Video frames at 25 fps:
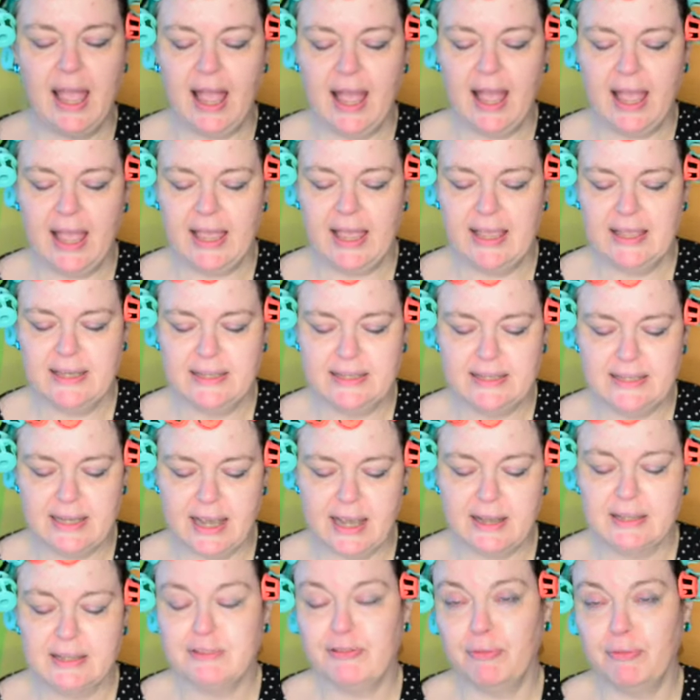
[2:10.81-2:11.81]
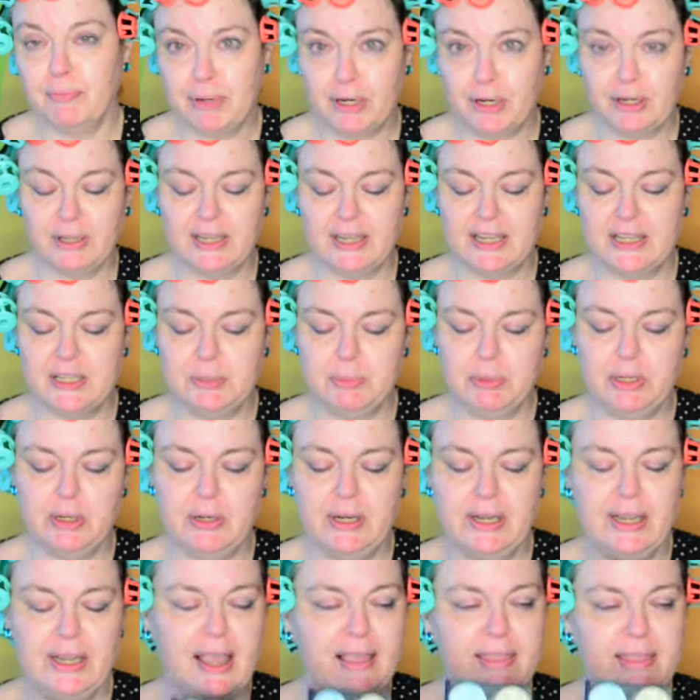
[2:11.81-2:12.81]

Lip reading: And it's from Bitter Lace Beauty,